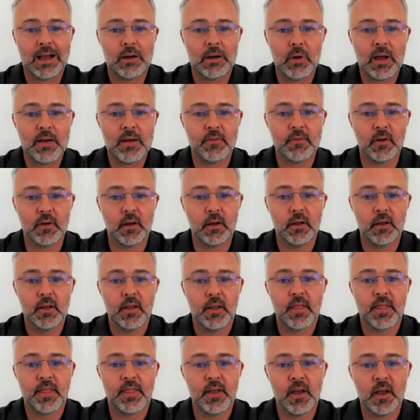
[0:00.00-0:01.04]
However,
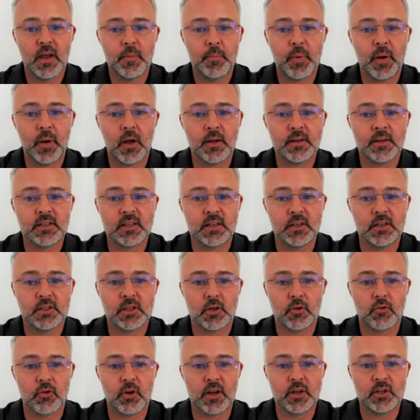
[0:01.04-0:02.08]
third-party
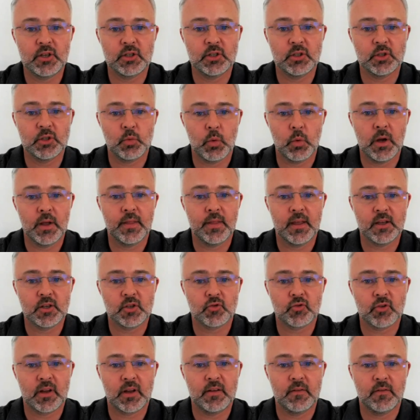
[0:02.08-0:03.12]
integrations weren't that
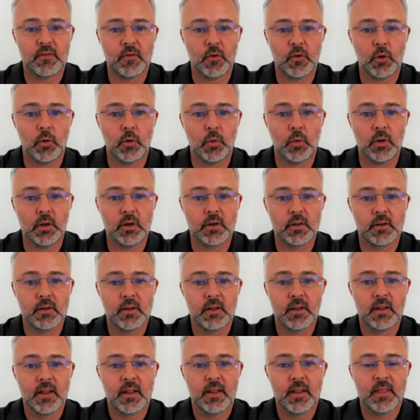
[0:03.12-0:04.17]
straightforward.
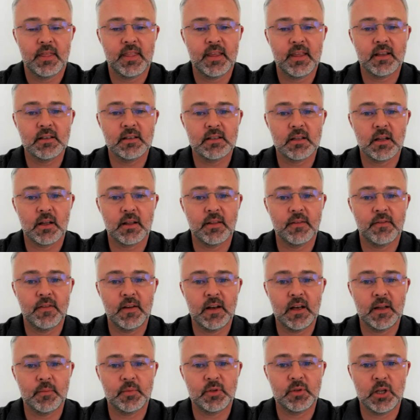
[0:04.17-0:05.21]
Things like the
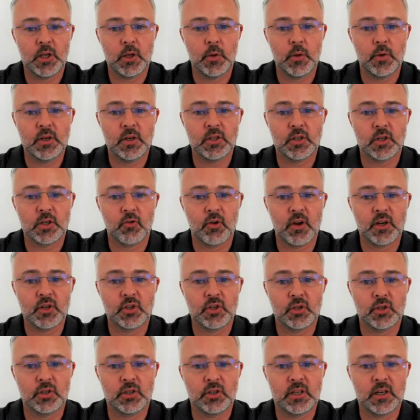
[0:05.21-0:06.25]
Philips Hue
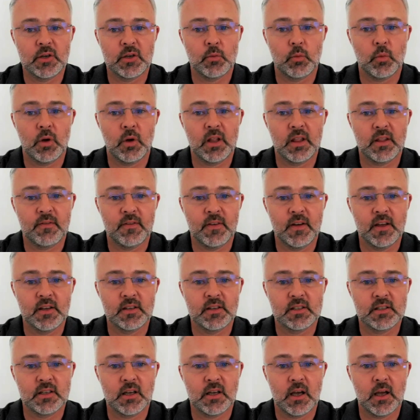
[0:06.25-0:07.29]
integration didn't work the
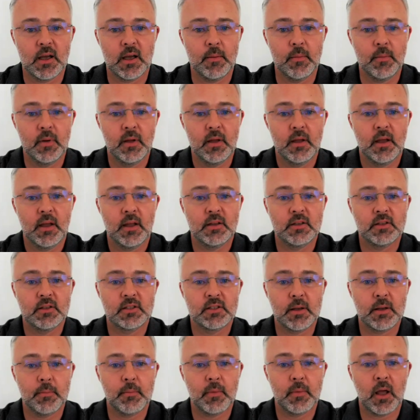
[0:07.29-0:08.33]
first time, and
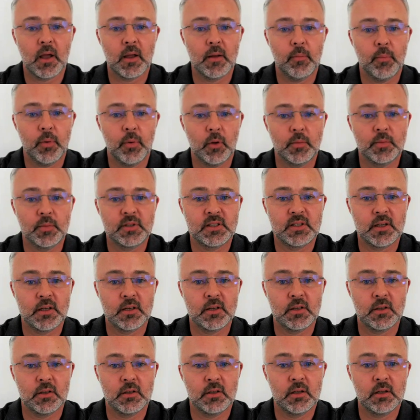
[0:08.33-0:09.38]
some light bulbs
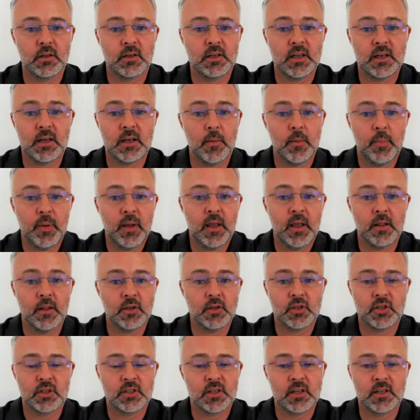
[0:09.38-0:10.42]
didn't appear,
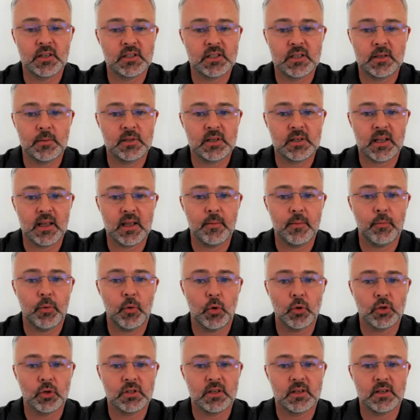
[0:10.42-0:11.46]
they just didn't seem to get
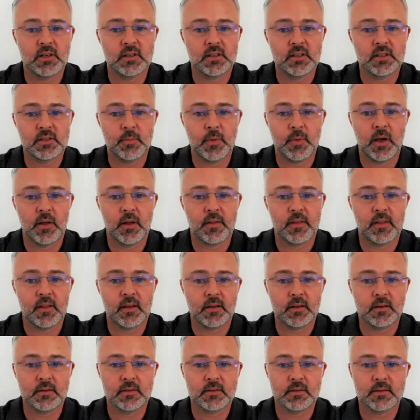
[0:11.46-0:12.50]
imported into
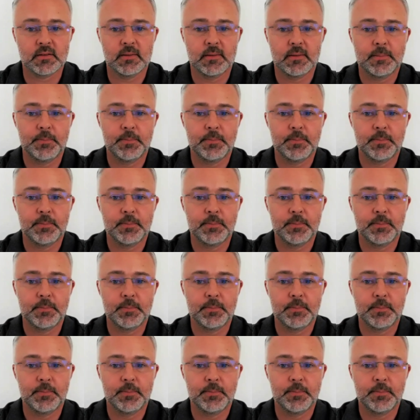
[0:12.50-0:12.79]
SmartThings.